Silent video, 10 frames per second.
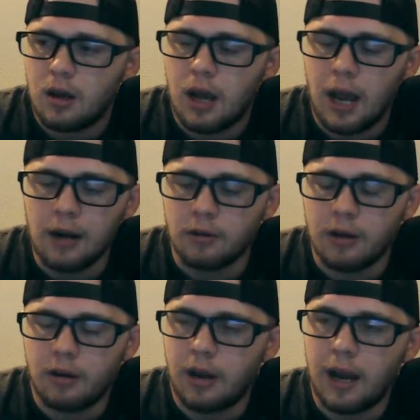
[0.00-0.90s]
I don't
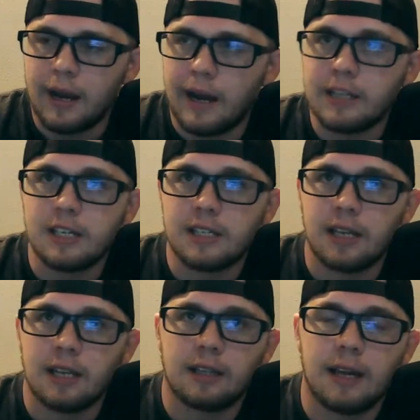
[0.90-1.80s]
know. I just
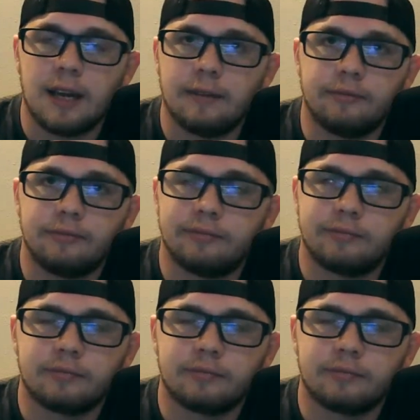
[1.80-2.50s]
think that